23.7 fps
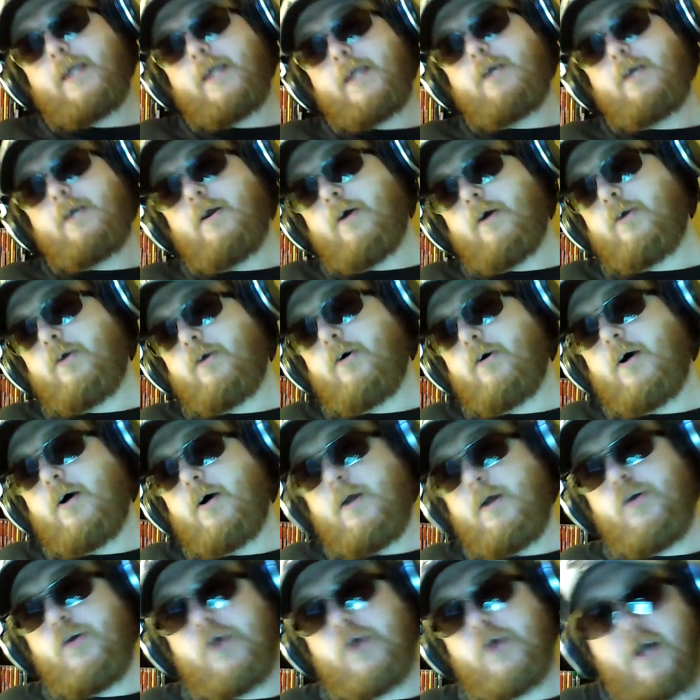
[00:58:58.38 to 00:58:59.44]

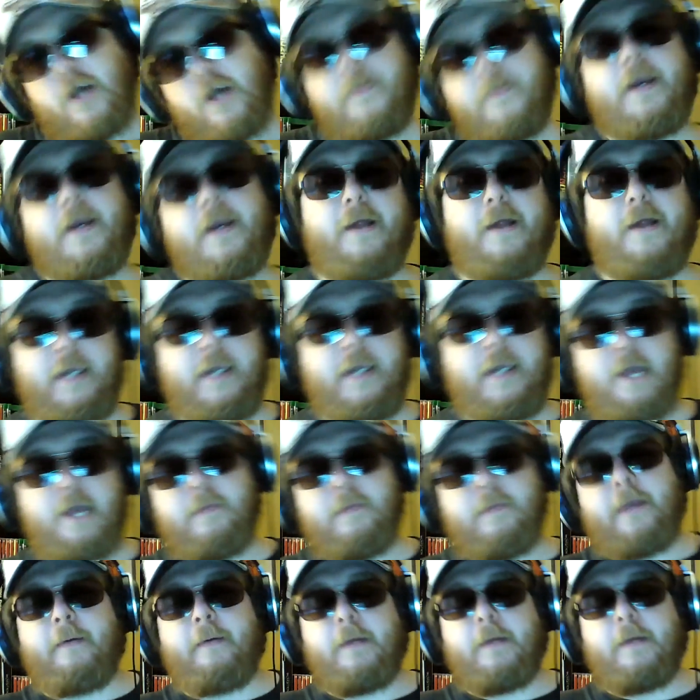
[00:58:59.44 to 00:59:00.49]
you're coming at the
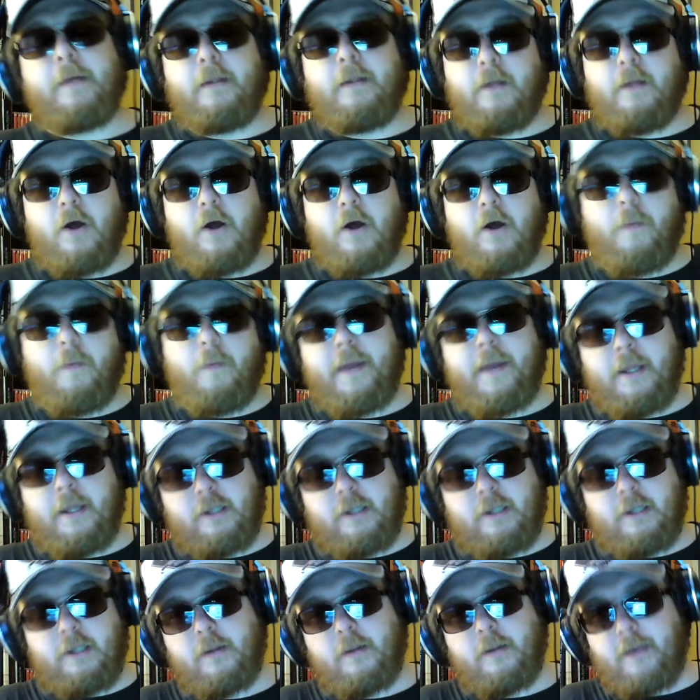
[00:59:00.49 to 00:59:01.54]
gaming hobby and
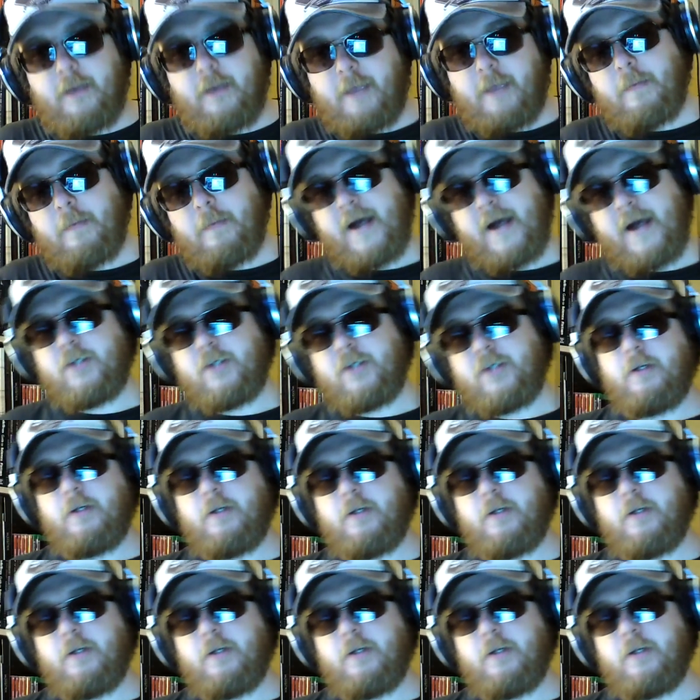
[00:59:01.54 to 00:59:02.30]
the gaming passion